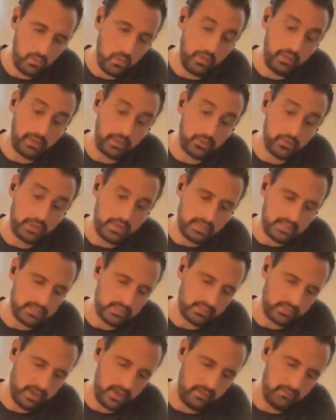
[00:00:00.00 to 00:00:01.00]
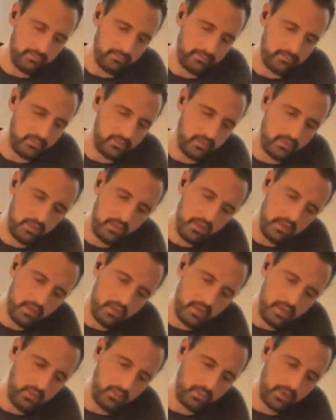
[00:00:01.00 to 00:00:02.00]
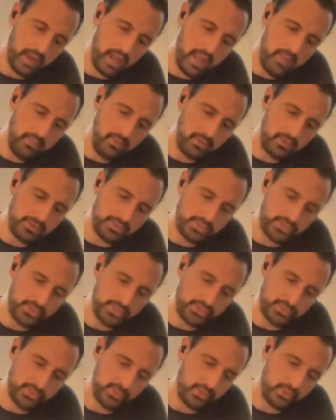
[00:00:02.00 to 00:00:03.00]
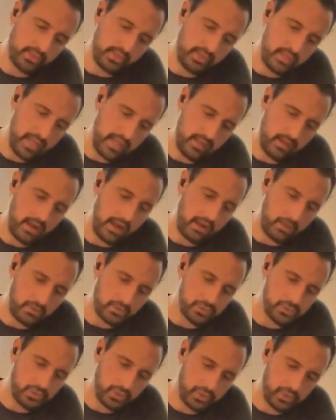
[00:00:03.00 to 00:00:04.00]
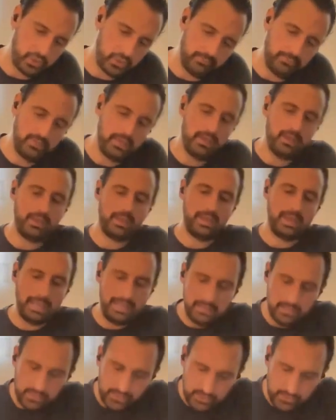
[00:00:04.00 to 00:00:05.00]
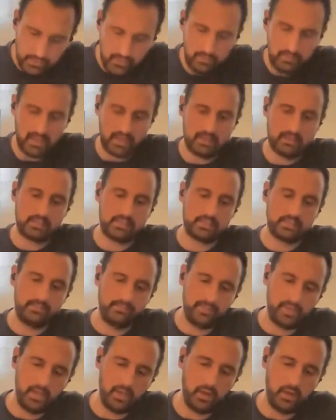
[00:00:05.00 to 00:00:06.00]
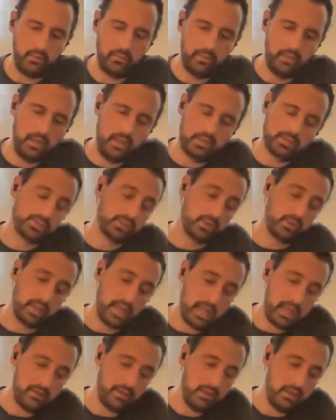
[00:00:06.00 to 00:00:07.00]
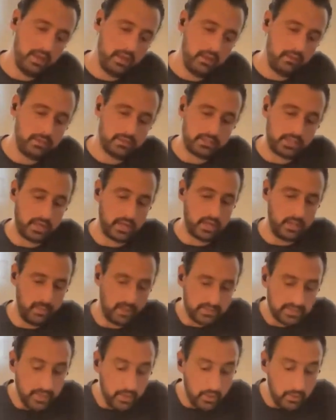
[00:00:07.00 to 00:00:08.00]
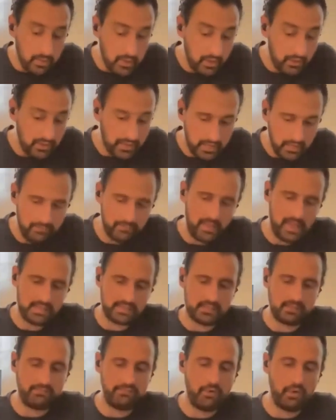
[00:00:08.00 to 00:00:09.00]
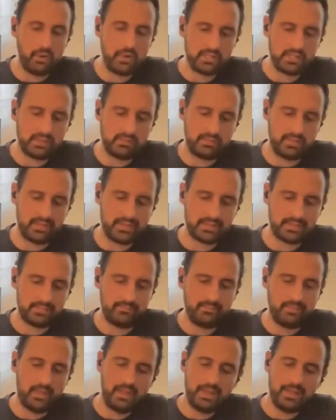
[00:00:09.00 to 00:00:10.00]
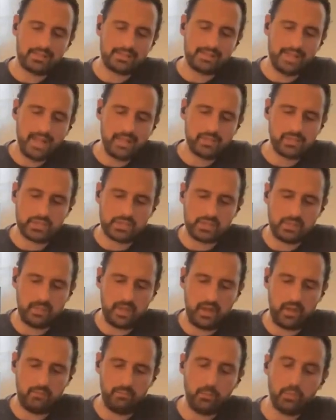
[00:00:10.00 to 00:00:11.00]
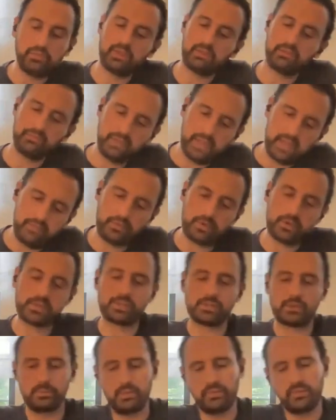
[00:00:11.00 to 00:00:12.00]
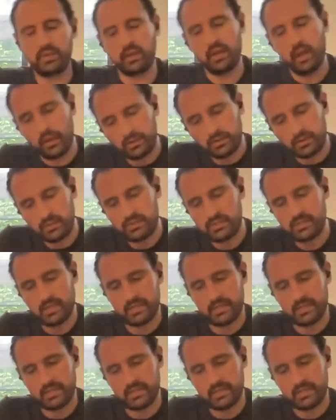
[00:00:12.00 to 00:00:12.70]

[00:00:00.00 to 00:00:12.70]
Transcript: will increase, right? And we're able to get our sugar into the mix, So again, talking about solubility as the focus of this, it's not just about moving flavors or moving colors.